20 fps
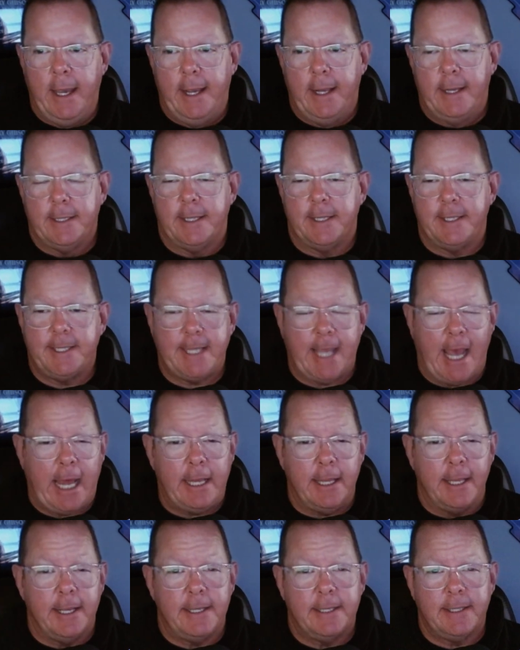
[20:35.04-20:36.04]
And
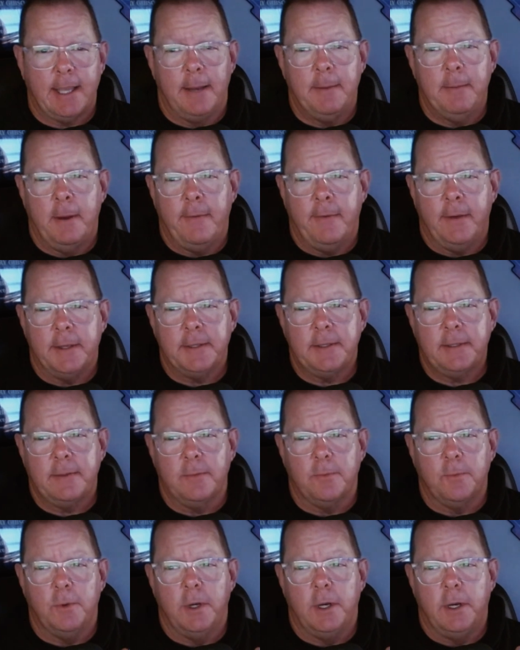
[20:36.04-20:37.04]
sadly, some of
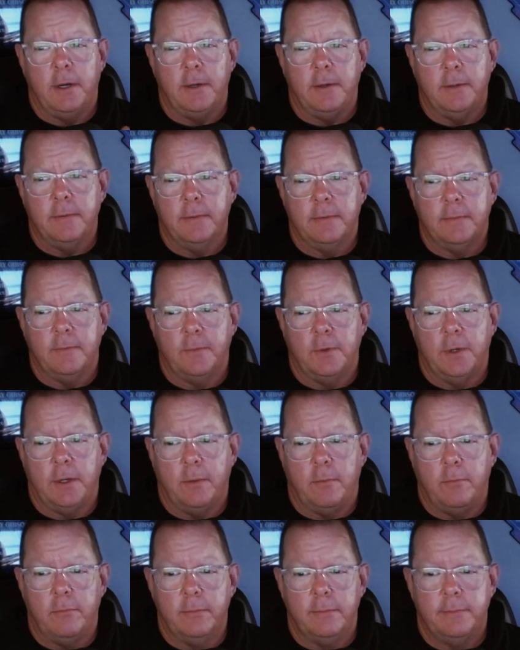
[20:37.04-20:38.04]
us
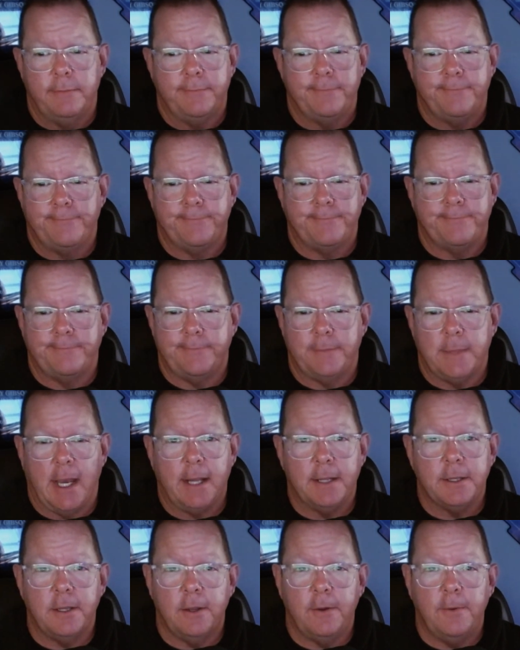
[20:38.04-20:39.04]
will
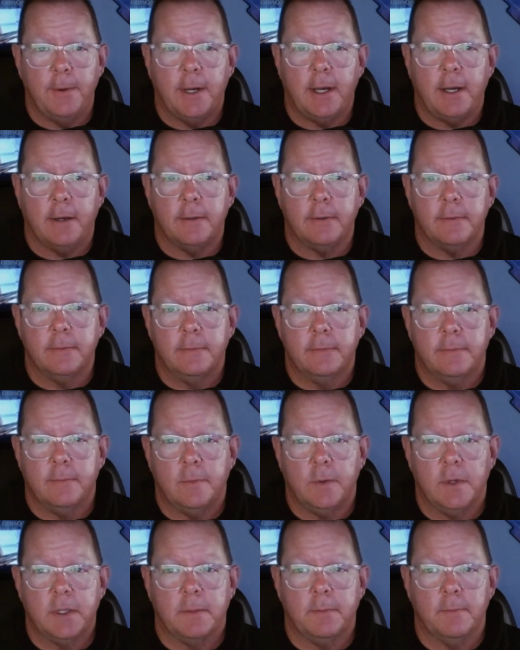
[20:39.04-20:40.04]
not do well
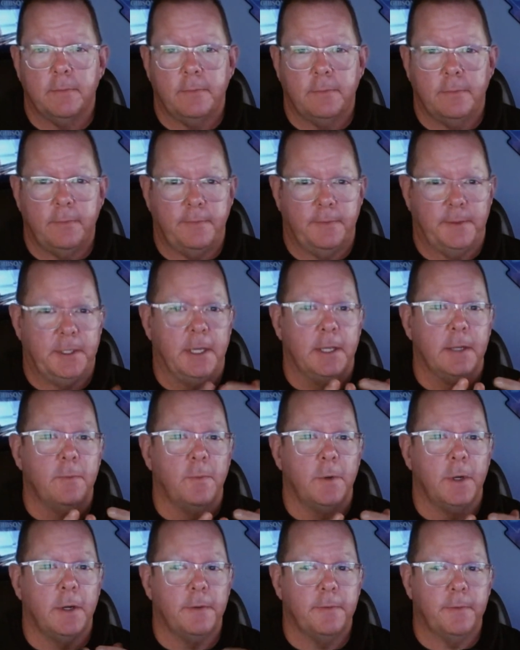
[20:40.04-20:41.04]
with sudden
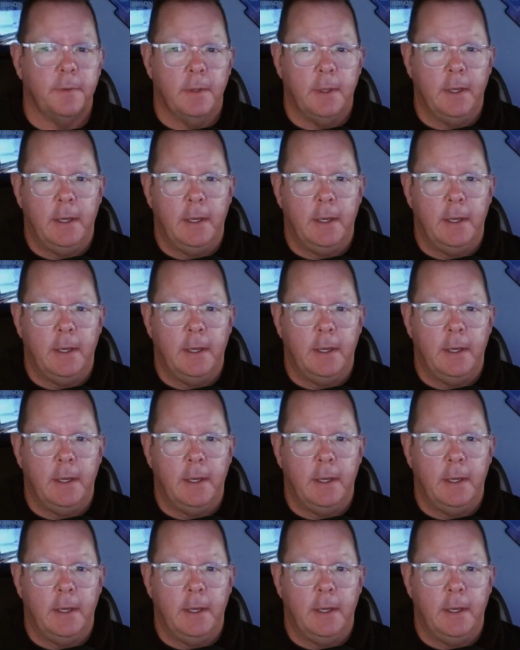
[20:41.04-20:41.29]
wealth.